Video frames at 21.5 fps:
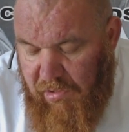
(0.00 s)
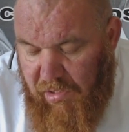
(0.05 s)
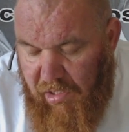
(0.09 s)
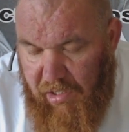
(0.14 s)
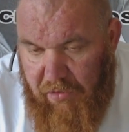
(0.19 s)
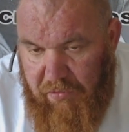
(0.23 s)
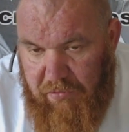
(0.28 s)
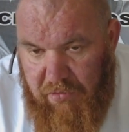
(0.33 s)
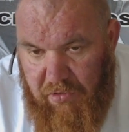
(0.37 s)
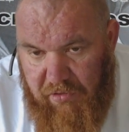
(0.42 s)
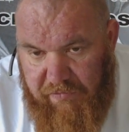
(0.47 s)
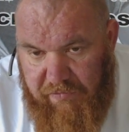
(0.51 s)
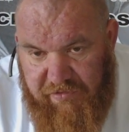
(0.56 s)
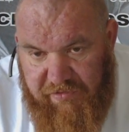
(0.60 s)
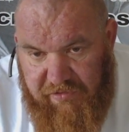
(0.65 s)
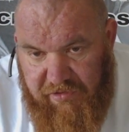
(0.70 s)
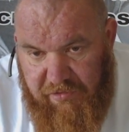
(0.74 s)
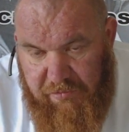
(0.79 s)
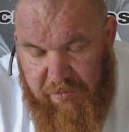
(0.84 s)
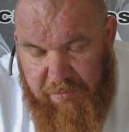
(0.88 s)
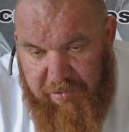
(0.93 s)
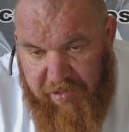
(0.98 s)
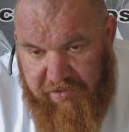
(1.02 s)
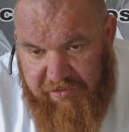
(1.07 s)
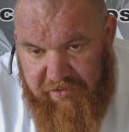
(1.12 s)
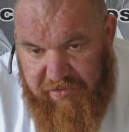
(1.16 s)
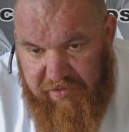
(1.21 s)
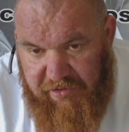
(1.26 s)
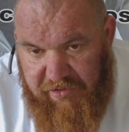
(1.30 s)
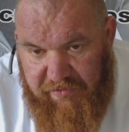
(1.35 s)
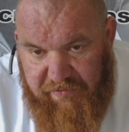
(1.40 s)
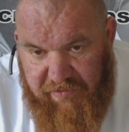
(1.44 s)
Now, obviously,
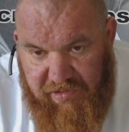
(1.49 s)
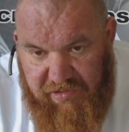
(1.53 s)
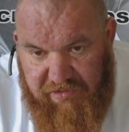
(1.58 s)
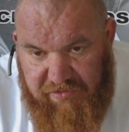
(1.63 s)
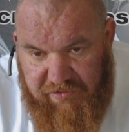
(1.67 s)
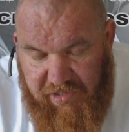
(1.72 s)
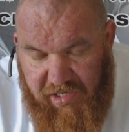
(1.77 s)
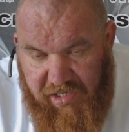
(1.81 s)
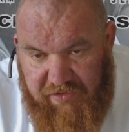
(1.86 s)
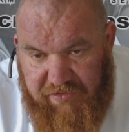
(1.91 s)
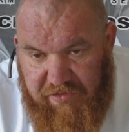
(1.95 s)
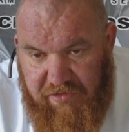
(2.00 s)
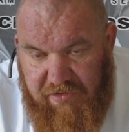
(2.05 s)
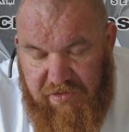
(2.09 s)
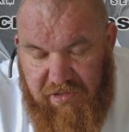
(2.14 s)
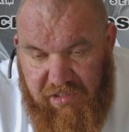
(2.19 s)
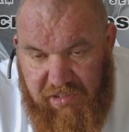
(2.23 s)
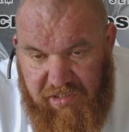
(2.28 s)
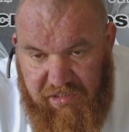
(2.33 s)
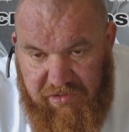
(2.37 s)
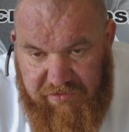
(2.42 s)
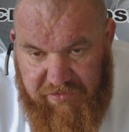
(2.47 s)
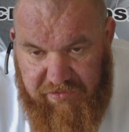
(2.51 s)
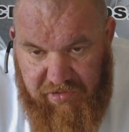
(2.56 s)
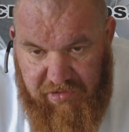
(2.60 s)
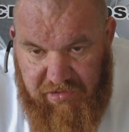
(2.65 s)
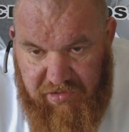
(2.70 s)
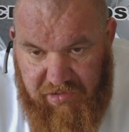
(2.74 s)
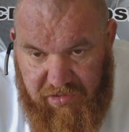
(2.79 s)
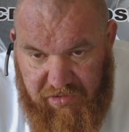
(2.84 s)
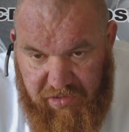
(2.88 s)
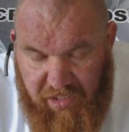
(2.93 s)
repetitive injection is
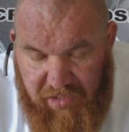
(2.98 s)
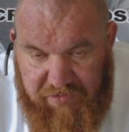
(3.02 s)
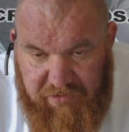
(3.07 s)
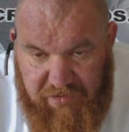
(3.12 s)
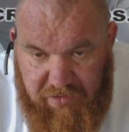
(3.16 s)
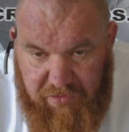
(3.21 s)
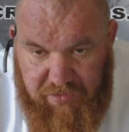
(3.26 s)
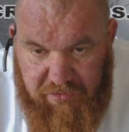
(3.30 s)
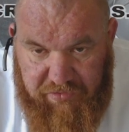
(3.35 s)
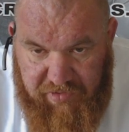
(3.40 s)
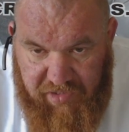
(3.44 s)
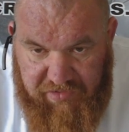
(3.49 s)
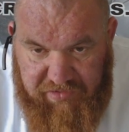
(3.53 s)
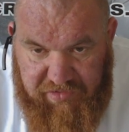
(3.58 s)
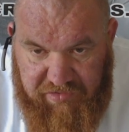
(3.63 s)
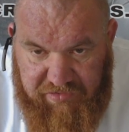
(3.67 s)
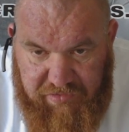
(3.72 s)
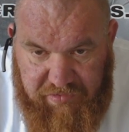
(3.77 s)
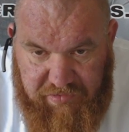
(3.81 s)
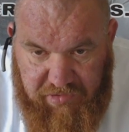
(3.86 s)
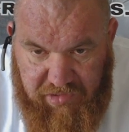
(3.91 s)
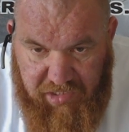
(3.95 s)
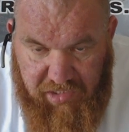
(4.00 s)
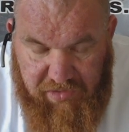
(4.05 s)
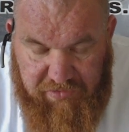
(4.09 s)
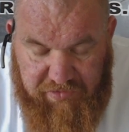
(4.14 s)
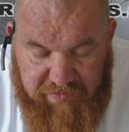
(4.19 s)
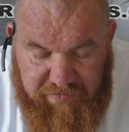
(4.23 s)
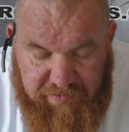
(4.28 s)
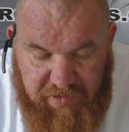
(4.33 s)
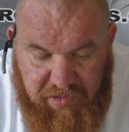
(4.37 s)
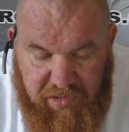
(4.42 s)
going to start to cause that tissue to
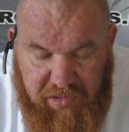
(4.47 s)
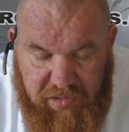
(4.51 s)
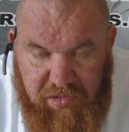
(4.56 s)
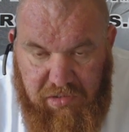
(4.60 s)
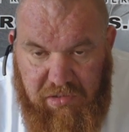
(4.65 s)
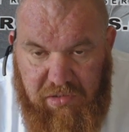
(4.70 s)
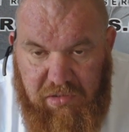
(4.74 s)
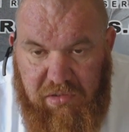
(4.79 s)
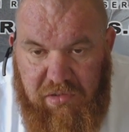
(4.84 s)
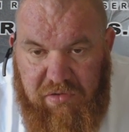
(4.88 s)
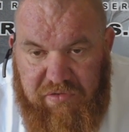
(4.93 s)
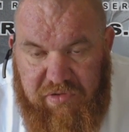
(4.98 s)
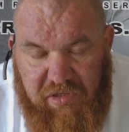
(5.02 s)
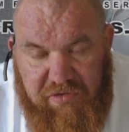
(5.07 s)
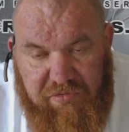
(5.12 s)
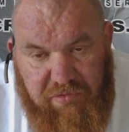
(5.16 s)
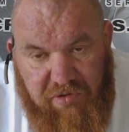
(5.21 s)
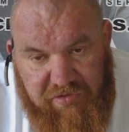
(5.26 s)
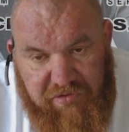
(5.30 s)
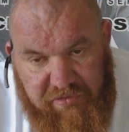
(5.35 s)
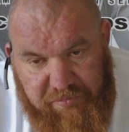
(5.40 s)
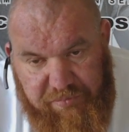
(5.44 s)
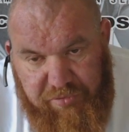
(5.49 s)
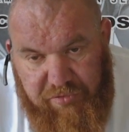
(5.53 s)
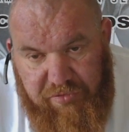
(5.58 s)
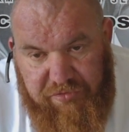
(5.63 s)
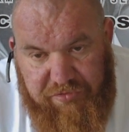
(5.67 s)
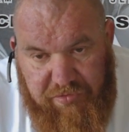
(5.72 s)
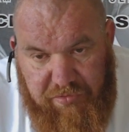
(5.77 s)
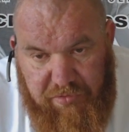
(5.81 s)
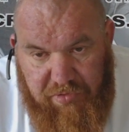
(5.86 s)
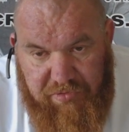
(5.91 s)
calcify. So that's why it's
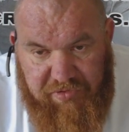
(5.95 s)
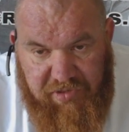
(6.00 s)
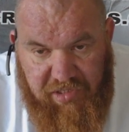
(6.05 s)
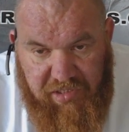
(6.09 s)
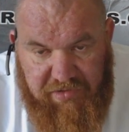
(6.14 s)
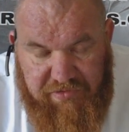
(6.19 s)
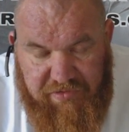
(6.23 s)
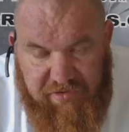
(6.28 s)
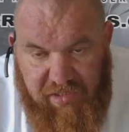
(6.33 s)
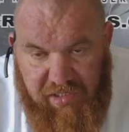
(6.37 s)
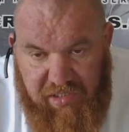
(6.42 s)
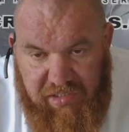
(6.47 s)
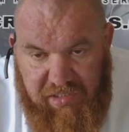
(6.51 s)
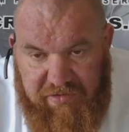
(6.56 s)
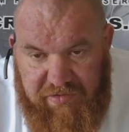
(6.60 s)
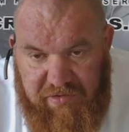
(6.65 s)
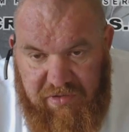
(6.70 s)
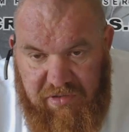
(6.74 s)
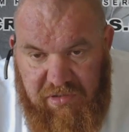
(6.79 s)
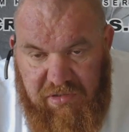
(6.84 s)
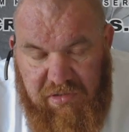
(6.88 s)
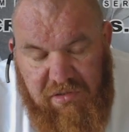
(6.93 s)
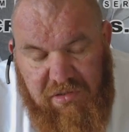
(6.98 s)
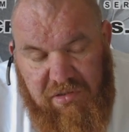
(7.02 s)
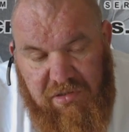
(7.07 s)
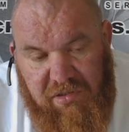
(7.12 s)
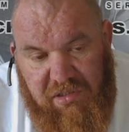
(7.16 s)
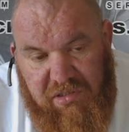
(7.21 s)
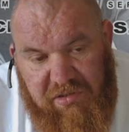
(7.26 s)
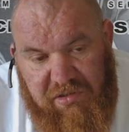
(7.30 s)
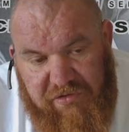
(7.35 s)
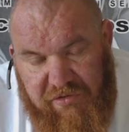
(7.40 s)
important to rotate sites,
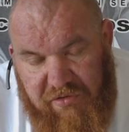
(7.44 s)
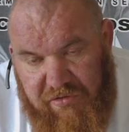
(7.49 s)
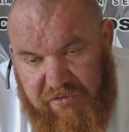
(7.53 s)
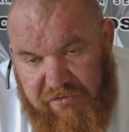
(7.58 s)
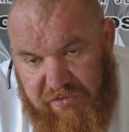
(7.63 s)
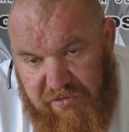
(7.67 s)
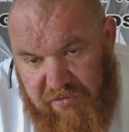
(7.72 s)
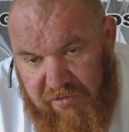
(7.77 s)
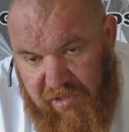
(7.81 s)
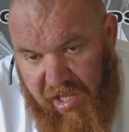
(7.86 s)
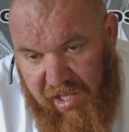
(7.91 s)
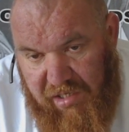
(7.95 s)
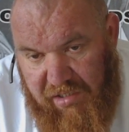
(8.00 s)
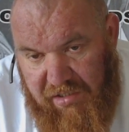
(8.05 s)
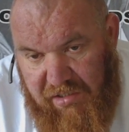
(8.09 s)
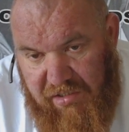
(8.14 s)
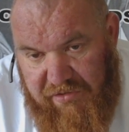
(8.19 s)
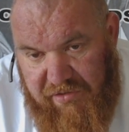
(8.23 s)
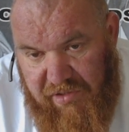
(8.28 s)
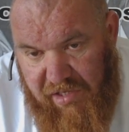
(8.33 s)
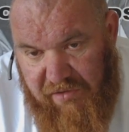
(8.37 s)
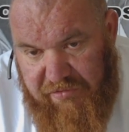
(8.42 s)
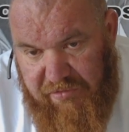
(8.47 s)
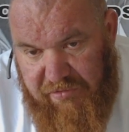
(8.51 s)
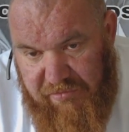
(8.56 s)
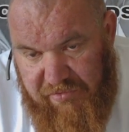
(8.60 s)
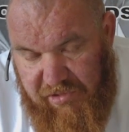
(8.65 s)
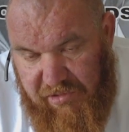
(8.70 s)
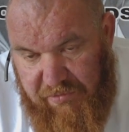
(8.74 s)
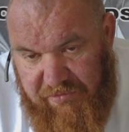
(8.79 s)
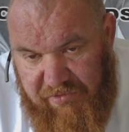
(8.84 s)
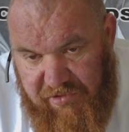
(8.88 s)
and it's also handy to have
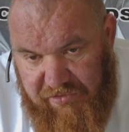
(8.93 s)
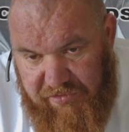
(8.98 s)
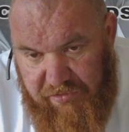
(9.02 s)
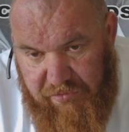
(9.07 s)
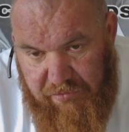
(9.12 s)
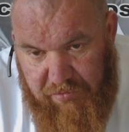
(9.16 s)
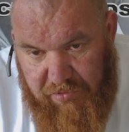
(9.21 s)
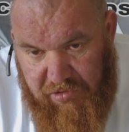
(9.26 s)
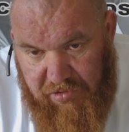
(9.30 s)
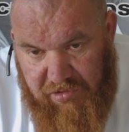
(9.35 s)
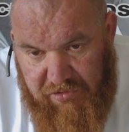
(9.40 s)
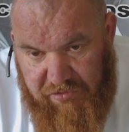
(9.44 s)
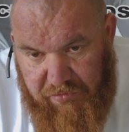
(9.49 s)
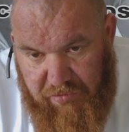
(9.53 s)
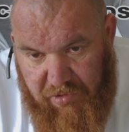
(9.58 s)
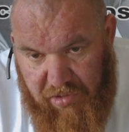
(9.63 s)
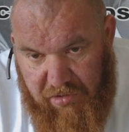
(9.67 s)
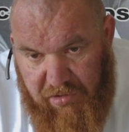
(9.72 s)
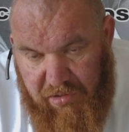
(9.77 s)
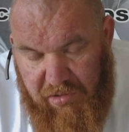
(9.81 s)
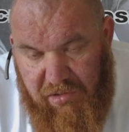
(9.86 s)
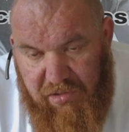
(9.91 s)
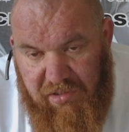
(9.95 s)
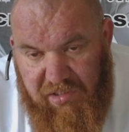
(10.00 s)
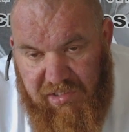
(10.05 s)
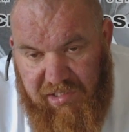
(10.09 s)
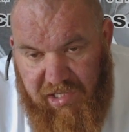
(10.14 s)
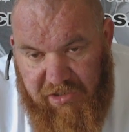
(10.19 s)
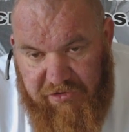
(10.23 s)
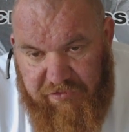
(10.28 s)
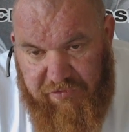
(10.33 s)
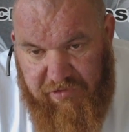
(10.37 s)
some deep tissue work as well.
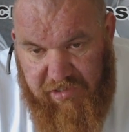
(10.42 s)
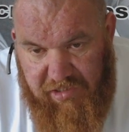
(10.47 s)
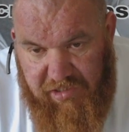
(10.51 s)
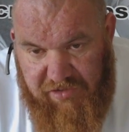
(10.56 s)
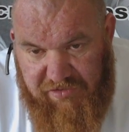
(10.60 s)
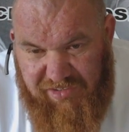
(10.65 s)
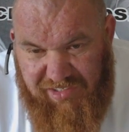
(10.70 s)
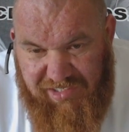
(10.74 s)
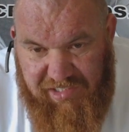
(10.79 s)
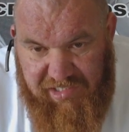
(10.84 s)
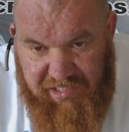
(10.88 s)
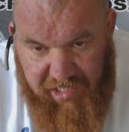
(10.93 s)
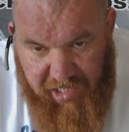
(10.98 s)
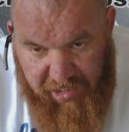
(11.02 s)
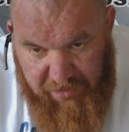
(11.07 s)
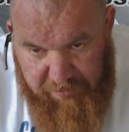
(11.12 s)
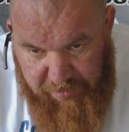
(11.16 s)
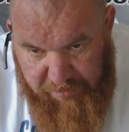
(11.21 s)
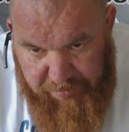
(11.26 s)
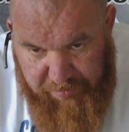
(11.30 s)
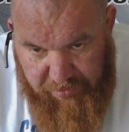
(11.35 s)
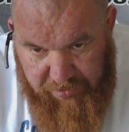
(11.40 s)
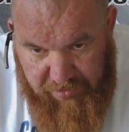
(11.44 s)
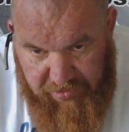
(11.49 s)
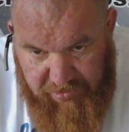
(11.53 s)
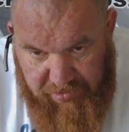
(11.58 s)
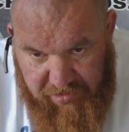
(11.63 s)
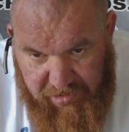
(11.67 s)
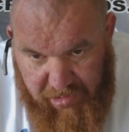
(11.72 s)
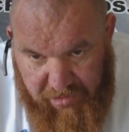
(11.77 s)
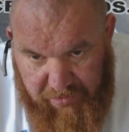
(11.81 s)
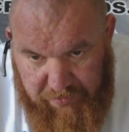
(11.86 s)
Calcification can be
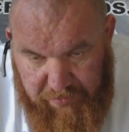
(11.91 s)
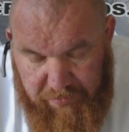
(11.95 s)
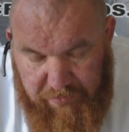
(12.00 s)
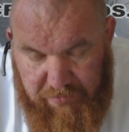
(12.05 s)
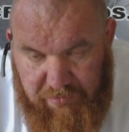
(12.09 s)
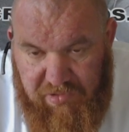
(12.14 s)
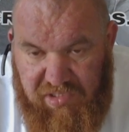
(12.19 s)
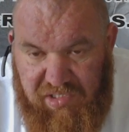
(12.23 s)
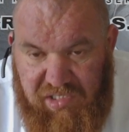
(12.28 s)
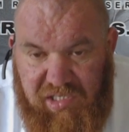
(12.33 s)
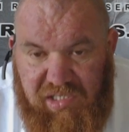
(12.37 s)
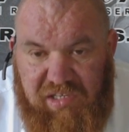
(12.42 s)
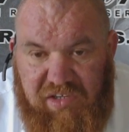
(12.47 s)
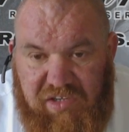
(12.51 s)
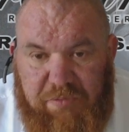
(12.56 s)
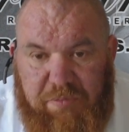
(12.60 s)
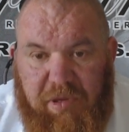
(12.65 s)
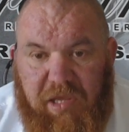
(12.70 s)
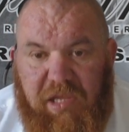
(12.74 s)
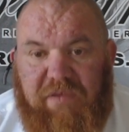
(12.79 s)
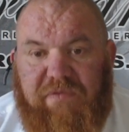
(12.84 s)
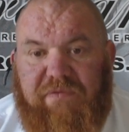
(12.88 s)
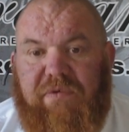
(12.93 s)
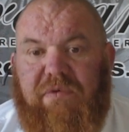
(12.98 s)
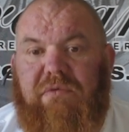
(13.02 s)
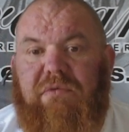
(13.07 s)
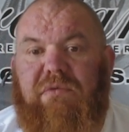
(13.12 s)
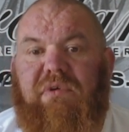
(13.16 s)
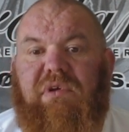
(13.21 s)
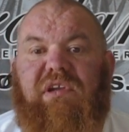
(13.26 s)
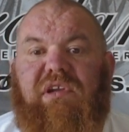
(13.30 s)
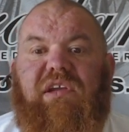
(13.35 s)
broken down. It is
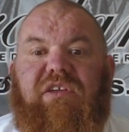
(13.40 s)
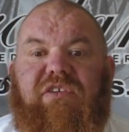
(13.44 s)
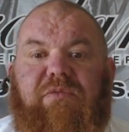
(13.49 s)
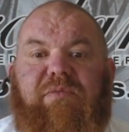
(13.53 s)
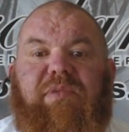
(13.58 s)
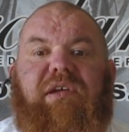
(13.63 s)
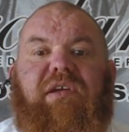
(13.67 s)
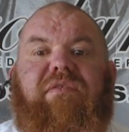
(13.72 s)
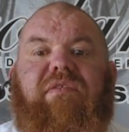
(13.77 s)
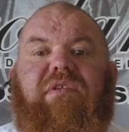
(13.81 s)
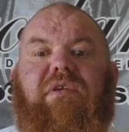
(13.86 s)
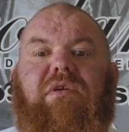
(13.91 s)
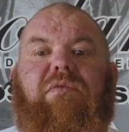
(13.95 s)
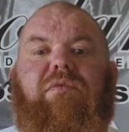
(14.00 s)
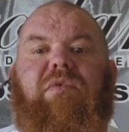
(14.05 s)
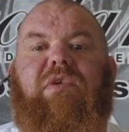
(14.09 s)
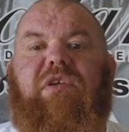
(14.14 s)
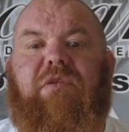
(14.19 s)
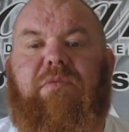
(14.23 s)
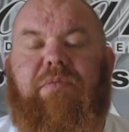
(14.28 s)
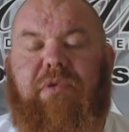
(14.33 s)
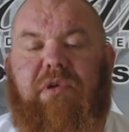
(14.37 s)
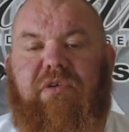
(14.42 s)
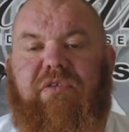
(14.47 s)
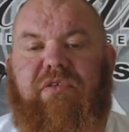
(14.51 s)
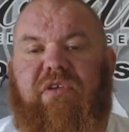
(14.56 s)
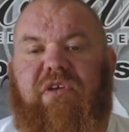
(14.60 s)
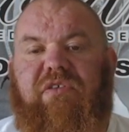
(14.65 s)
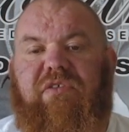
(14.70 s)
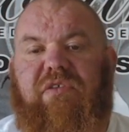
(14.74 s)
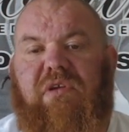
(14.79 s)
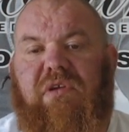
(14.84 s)
painful, and it is a bit of a long-winded
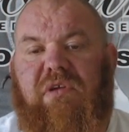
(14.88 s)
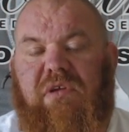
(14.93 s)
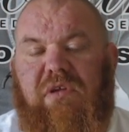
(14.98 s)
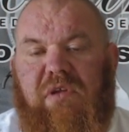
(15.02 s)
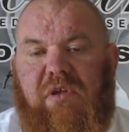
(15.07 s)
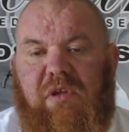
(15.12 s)
process